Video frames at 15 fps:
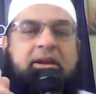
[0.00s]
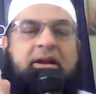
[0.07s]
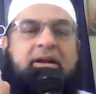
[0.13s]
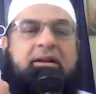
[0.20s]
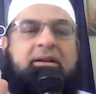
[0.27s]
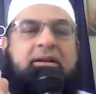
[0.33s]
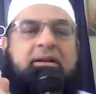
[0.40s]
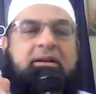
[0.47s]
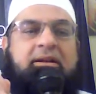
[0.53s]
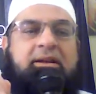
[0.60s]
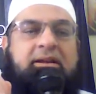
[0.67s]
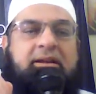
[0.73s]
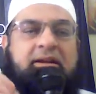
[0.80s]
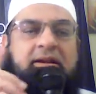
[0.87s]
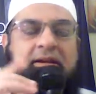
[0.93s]
La
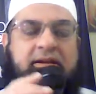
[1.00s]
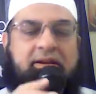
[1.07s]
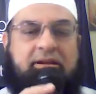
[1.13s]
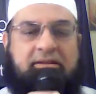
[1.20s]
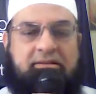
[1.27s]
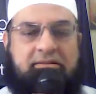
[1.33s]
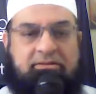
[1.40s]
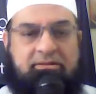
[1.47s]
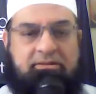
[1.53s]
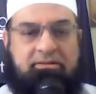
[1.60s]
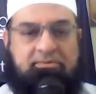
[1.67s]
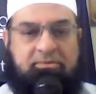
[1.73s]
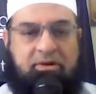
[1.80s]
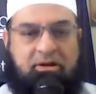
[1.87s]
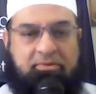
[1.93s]
ilaha
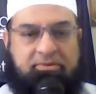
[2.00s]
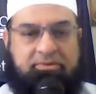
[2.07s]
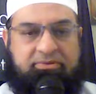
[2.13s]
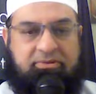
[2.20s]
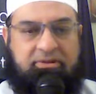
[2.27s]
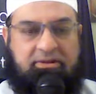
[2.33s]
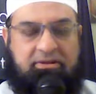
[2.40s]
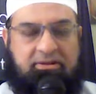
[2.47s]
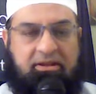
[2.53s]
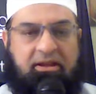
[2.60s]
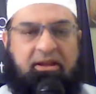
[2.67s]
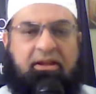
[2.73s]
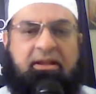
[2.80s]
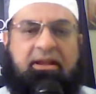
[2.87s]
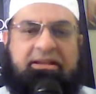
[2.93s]
illallah Muhammad Sallallahu.
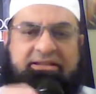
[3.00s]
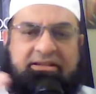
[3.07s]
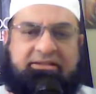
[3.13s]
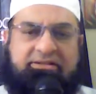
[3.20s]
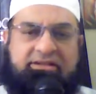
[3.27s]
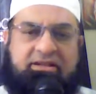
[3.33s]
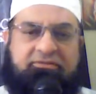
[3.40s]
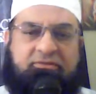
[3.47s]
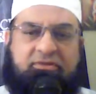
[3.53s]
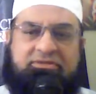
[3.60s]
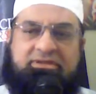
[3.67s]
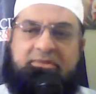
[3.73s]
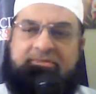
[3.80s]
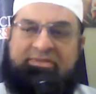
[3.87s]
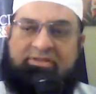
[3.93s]
Is it just for
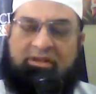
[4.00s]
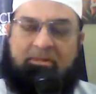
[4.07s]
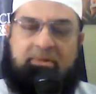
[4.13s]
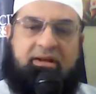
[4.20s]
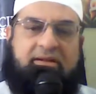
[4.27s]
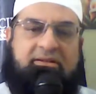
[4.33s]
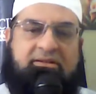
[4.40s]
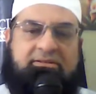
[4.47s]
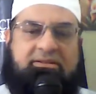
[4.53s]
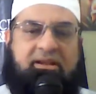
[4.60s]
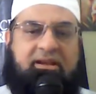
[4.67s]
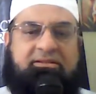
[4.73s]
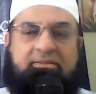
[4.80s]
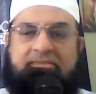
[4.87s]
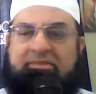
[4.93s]
some jama'ats,
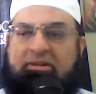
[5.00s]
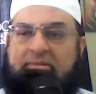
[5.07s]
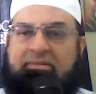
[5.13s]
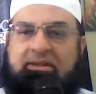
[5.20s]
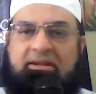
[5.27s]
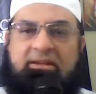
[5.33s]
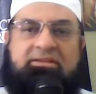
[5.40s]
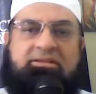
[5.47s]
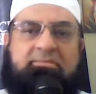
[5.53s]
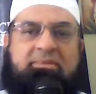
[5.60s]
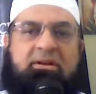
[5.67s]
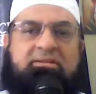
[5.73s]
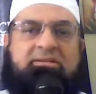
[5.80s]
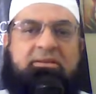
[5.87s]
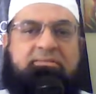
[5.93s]
like some tablighi
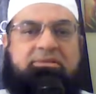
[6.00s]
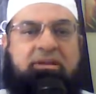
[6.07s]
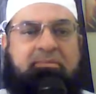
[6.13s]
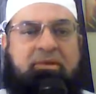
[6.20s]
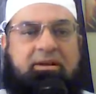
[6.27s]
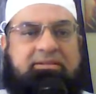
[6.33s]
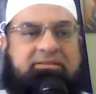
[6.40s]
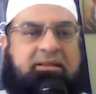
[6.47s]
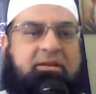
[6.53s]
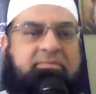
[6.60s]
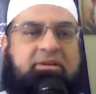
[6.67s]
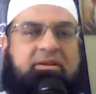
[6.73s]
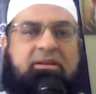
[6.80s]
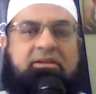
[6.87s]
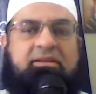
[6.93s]
jama'at, some jama'at
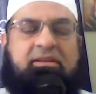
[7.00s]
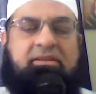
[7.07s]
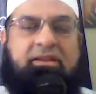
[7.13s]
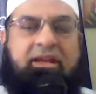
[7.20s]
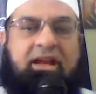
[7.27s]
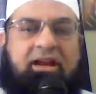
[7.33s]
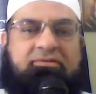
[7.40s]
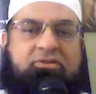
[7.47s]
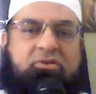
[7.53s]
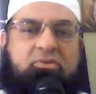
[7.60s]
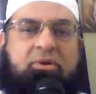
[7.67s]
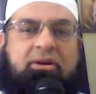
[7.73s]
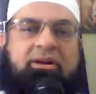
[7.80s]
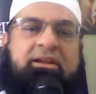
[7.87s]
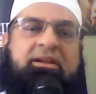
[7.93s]
Islamiyah, that they have to
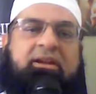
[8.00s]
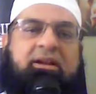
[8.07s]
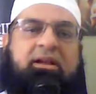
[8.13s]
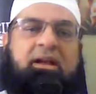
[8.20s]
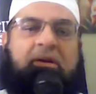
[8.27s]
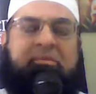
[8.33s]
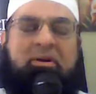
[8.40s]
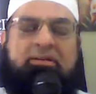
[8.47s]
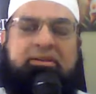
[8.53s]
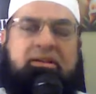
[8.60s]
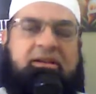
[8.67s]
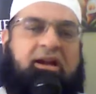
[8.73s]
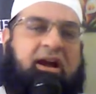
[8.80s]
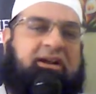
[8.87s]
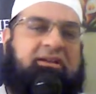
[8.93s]
worry about
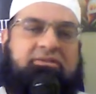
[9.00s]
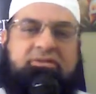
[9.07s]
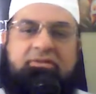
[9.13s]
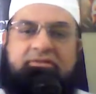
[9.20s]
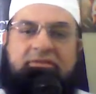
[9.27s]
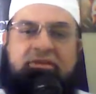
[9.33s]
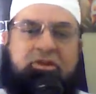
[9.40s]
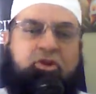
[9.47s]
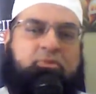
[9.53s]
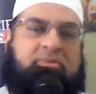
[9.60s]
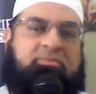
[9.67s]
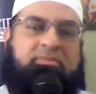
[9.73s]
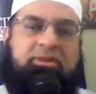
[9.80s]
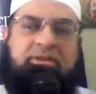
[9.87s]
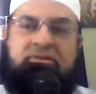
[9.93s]
the guidance of the
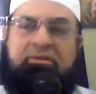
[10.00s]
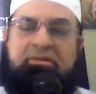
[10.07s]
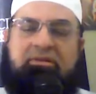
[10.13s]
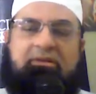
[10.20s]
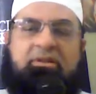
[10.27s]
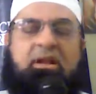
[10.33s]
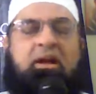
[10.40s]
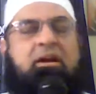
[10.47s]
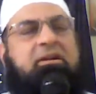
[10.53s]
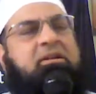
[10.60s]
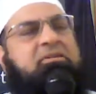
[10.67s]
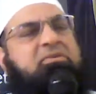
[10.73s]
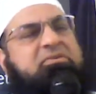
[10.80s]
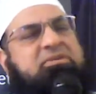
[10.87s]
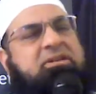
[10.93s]
human beings on earth?
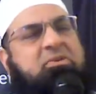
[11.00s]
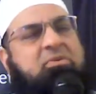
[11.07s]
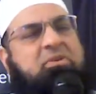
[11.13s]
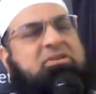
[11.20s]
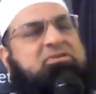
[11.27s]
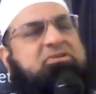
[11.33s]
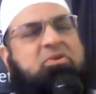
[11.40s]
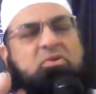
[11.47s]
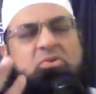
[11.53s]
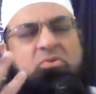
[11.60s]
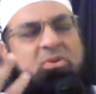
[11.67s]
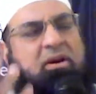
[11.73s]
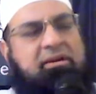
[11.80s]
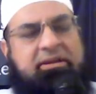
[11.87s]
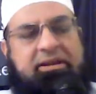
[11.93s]
Rasulullah was so
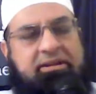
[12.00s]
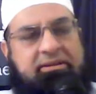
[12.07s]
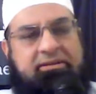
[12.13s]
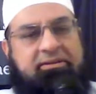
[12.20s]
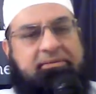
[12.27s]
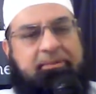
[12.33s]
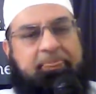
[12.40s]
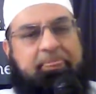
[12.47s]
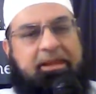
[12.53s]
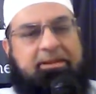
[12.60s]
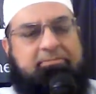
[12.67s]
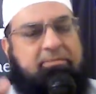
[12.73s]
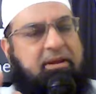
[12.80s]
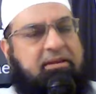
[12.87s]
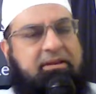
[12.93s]
worried.
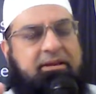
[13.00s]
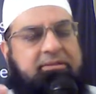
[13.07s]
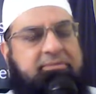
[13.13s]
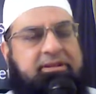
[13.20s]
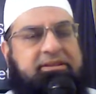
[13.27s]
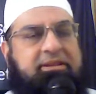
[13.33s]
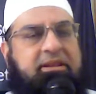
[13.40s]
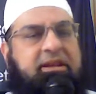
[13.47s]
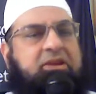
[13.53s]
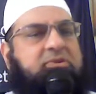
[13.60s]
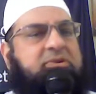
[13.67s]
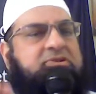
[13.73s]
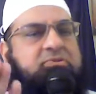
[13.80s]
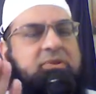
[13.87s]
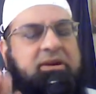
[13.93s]
In Mecca and Medina, he
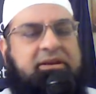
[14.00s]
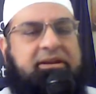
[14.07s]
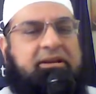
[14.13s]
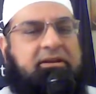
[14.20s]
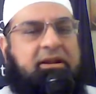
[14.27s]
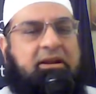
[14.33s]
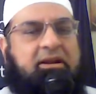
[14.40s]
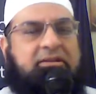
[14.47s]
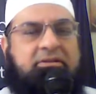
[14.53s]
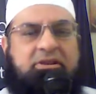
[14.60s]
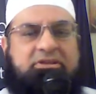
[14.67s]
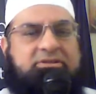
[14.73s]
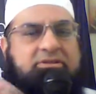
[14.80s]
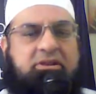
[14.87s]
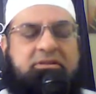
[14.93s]
was worried,
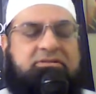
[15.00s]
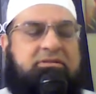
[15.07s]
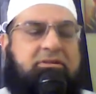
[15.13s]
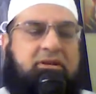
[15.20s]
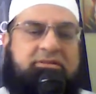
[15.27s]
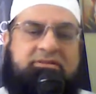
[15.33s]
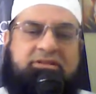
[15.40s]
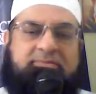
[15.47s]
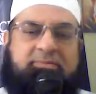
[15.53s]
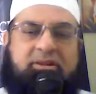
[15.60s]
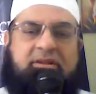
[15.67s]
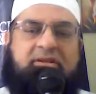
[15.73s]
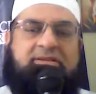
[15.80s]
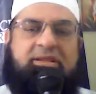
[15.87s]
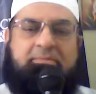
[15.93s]
not just
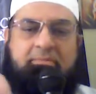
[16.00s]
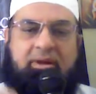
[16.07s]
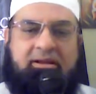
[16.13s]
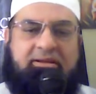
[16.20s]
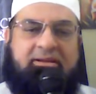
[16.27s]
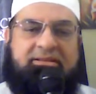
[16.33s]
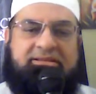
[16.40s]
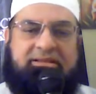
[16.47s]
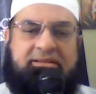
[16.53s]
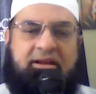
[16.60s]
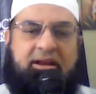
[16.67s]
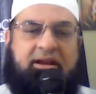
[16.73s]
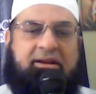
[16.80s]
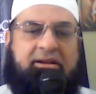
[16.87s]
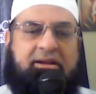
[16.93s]
because the Meccans in
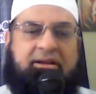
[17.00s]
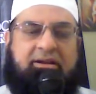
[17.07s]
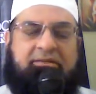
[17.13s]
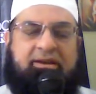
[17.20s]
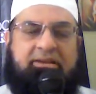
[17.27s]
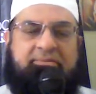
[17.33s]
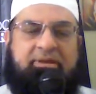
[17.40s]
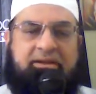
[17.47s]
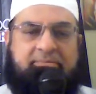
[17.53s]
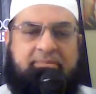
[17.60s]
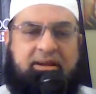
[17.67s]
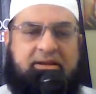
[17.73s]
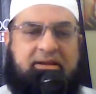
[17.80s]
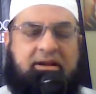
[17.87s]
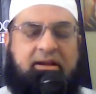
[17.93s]
Arabia and
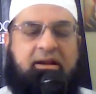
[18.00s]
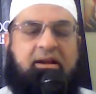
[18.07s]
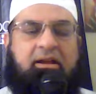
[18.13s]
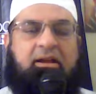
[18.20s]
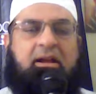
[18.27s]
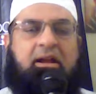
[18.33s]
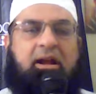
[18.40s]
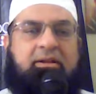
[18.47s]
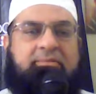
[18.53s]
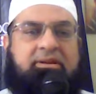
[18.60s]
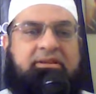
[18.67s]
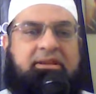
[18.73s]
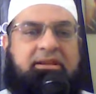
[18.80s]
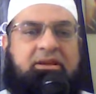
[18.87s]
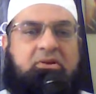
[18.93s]
Mecca and
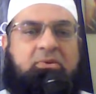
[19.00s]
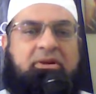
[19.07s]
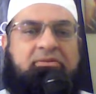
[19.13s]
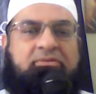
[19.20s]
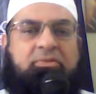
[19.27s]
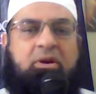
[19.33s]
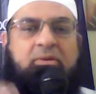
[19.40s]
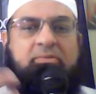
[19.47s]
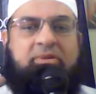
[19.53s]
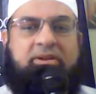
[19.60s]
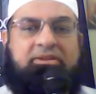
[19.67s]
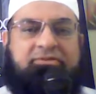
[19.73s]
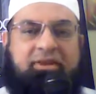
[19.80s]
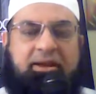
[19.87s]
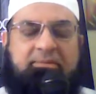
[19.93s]
Medina were from
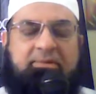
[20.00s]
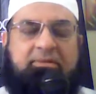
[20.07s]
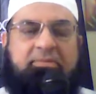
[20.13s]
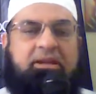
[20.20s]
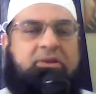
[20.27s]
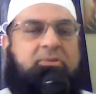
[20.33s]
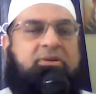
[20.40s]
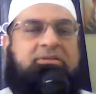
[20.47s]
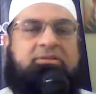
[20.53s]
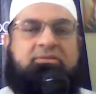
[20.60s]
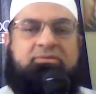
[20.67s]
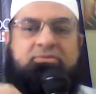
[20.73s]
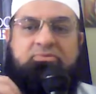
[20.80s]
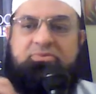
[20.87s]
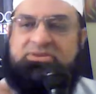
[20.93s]
his family, but he was
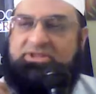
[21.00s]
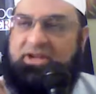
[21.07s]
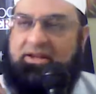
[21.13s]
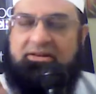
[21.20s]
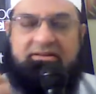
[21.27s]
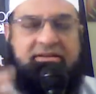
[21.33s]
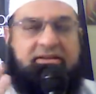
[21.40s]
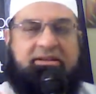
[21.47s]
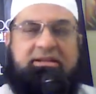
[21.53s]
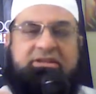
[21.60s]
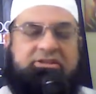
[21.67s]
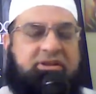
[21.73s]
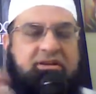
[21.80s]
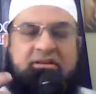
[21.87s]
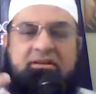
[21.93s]

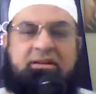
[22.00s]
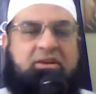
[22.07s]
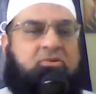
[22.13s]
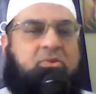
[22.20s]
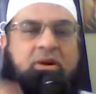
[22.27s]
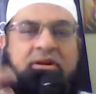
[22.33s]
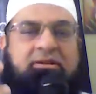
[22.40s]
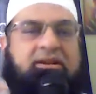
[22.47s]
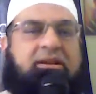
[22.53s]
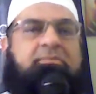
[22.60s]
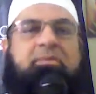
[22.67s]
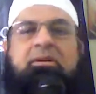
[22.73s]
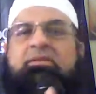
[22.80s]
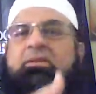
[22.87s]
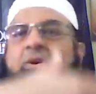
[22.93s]
generally worried
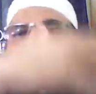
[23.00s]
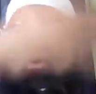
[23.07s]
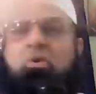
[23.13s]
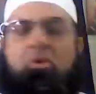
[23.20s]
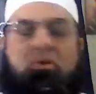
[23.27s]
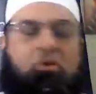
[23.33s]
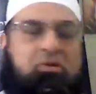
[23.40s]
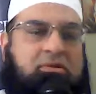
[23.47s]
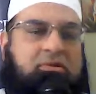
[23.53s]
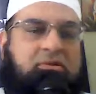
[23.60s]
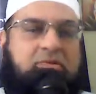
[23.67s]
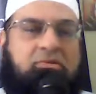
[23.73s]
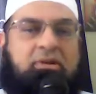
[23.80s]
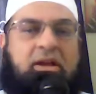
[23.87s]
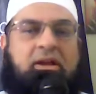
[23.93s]
about the
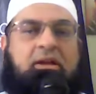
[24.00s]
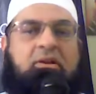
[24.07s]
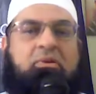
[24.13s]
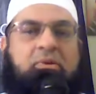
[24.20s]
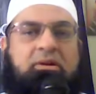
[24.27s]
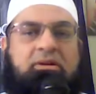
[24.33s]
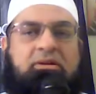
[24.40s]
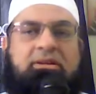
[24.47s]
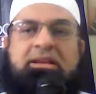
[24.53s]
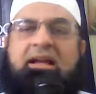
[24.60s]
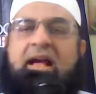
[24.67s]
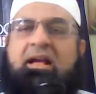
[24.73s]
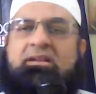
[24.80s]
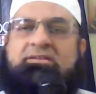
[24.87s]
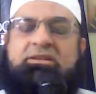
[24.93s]
whole world.
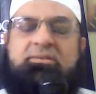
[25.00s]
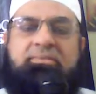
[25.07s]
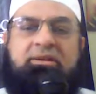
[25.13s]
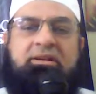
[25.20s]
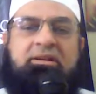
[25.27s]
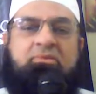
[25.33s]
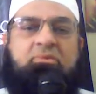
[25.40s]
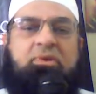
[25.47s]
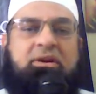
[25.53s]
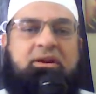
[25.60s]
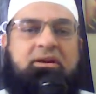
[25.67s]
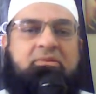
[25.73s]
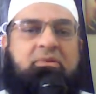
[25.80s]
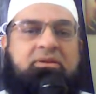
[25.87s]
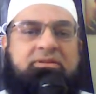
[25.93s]
He asked
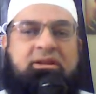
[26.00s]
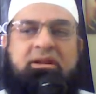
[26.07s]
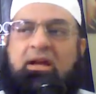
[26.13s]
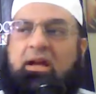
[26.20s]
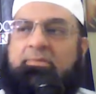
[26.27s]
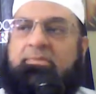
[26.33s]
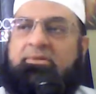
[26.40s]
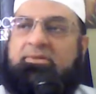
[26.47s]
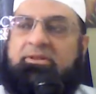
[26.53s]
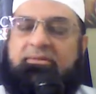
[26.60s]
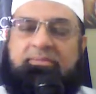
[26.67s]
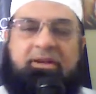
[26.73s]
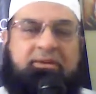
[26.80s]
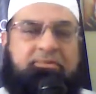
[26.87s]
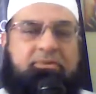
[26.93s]
Jibreel, what's going to happen to
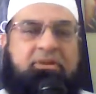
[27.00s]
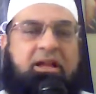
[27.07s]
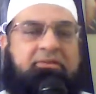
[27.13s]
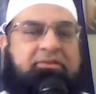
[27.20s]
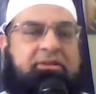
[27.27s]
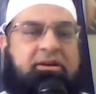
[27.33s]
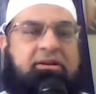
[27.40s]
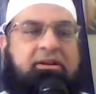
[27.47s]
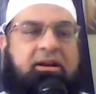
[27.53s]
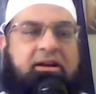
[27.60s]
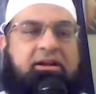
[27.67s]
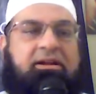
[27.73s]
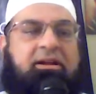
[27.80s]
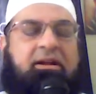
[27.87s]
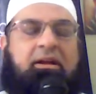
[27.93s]
the people after I
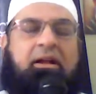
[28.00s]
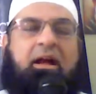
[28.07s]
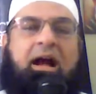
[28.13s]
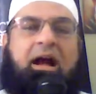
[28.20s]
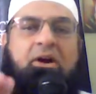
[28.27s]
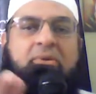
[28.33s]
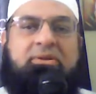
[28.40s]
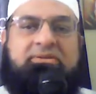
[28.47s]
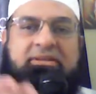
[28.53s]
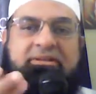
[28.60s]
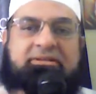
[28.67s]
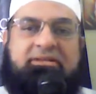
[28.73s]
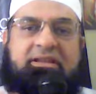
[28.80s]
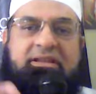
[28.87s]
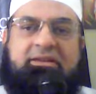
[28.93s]
die? How is
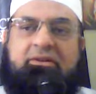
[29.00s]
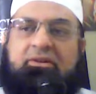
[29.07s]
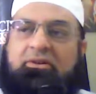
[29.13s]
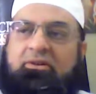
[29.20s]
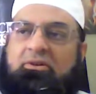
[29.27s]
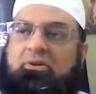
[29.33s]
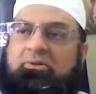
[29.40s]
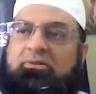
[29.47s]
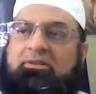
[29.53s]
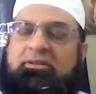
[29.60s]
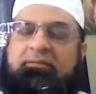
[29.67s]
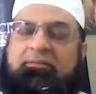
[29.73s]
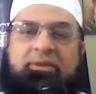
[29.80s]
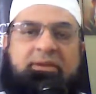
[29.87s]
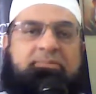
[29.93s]
this deen going to go to
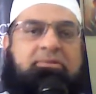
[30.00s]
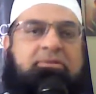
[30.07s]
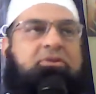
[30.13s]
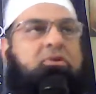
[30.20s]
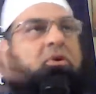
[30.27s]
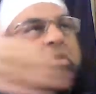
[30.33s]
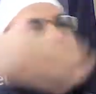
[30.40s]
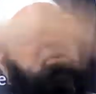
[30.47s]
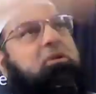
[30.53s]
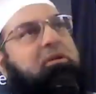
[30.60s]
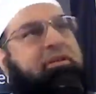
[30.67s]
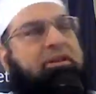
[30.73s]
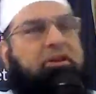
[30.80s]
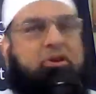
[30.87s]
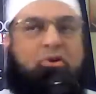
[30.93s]
the people, to
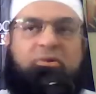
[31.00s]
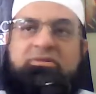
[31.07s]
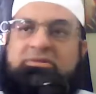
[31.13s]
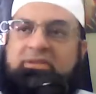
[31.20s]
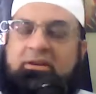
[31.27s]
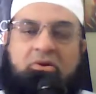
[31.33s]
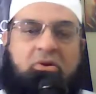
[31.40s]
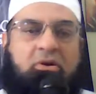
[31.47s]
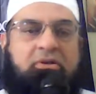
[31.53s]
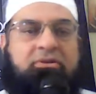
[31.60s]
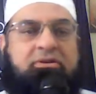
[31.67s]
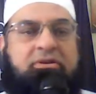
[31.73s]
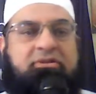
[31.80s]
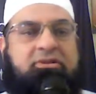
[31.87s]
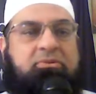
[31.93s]
all the nooks and
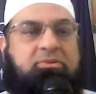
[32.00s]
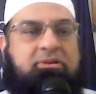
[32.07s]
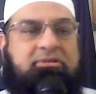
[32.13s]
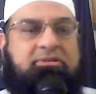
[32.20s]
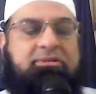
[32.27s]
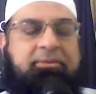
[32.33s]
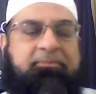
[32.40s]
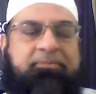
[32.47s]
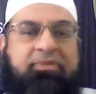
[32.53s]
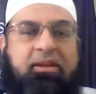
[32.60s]
corner of the world?